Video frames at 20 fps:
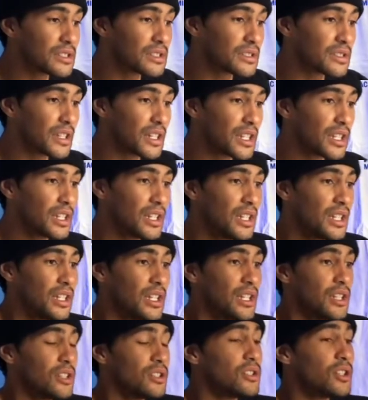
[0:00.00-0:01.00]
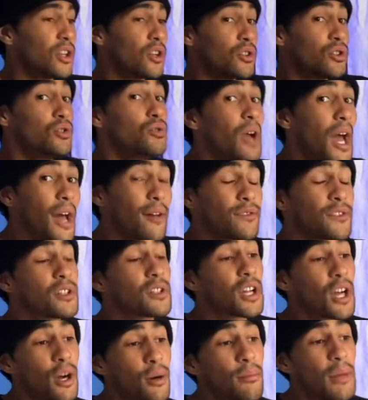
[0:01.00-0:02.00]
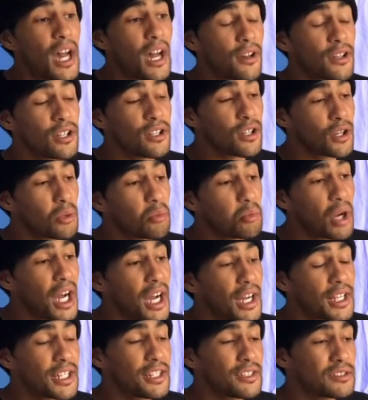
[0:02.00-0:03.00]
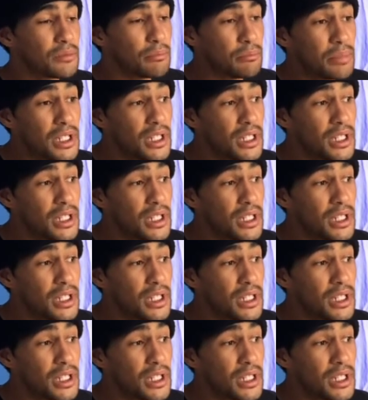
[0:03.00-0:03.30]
It's like, you know, you have to come out of your pocket to be